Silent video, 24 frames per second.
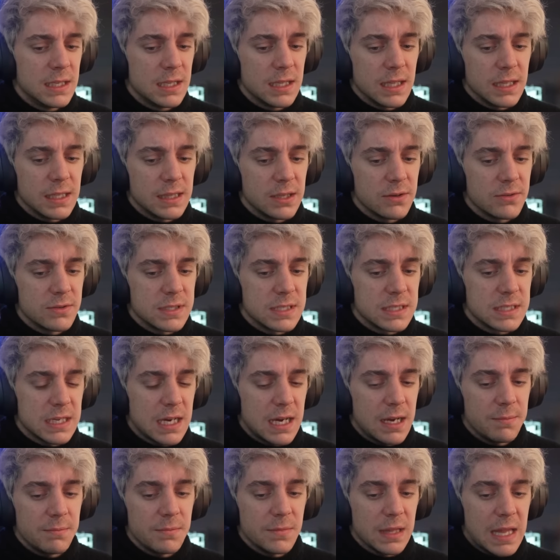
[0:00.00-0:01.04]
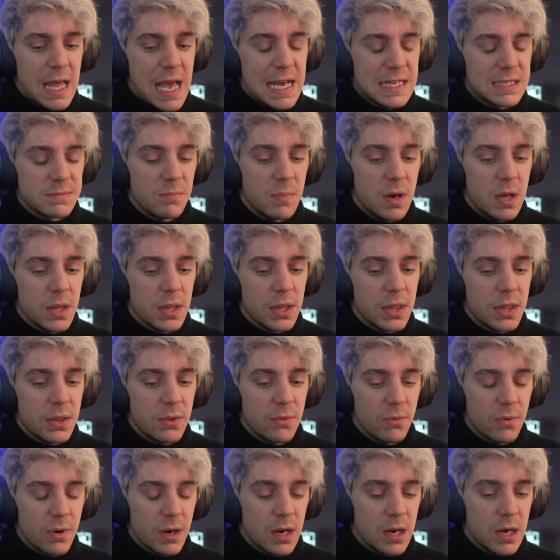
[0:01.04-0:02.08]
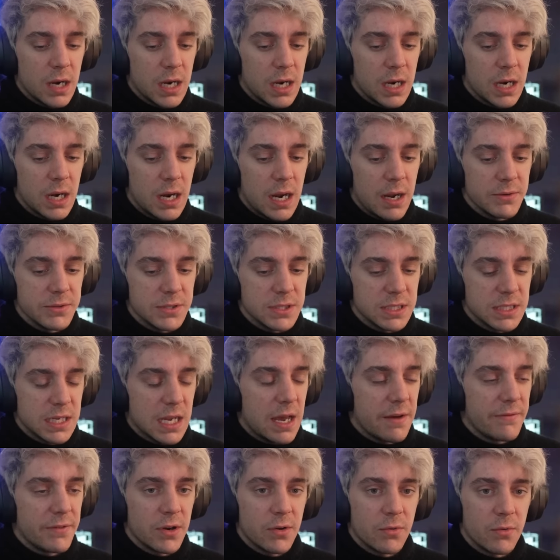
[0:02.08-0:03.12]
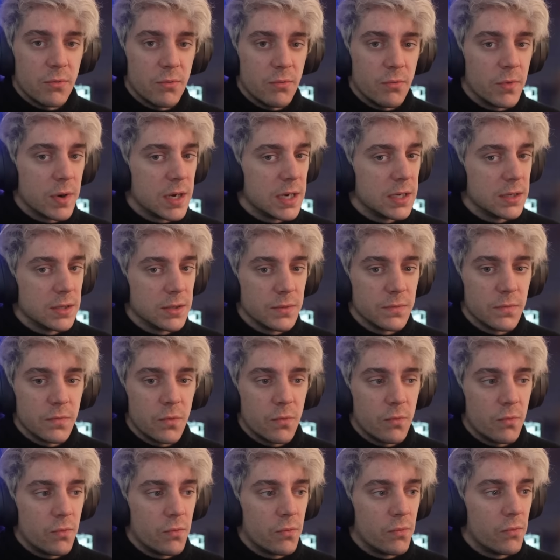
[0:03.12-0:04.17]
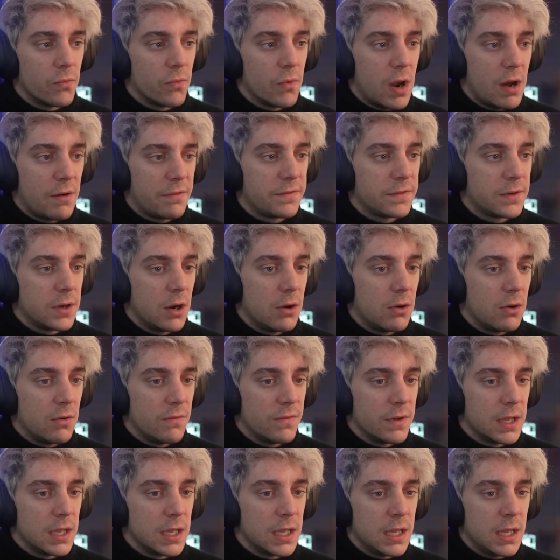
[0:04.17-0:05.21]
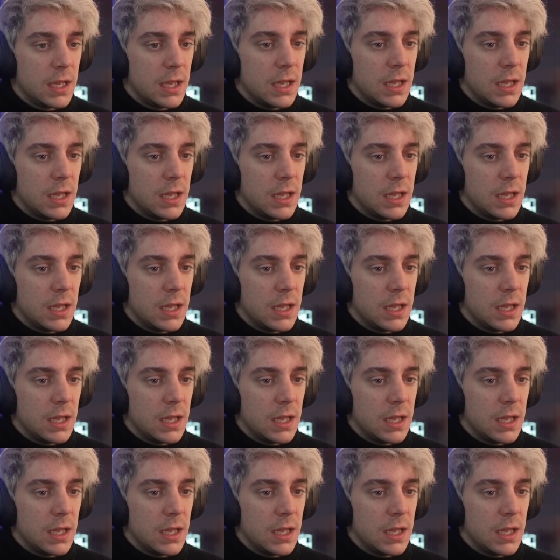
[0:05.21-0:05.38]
Like, there was a time last month where I was just having a real rough go of it.